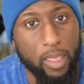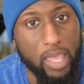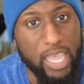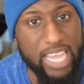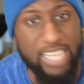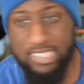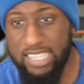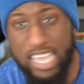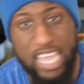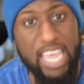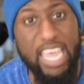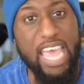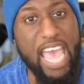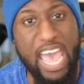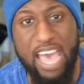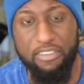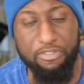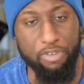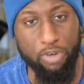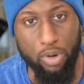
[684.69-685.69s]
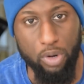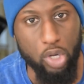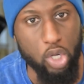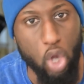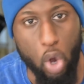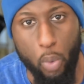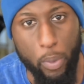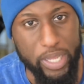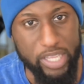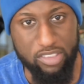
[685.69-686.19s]
Is he ever
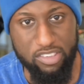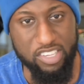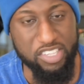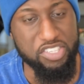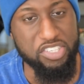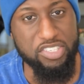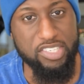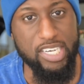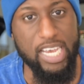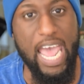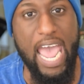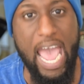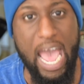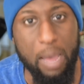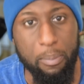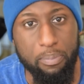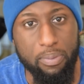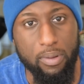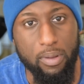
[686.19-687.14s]
going to snap?